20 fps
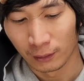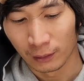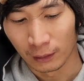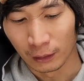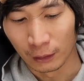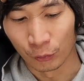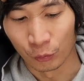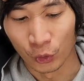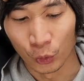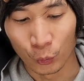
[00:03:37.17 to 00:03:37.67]

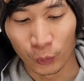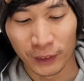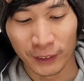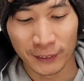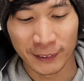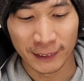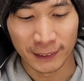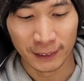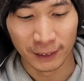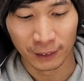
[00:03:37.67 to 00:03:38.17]
if you want to
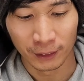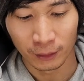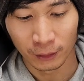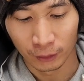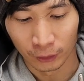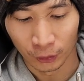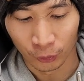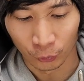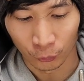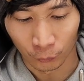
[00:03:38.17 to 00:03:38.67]

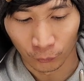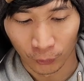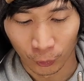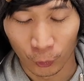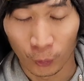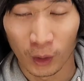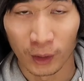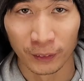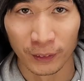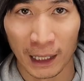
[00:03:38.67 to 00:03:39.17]
extend the
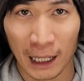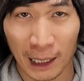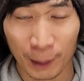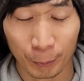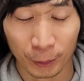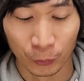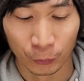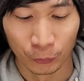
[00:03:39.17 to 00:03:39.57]
throw on the Hybrid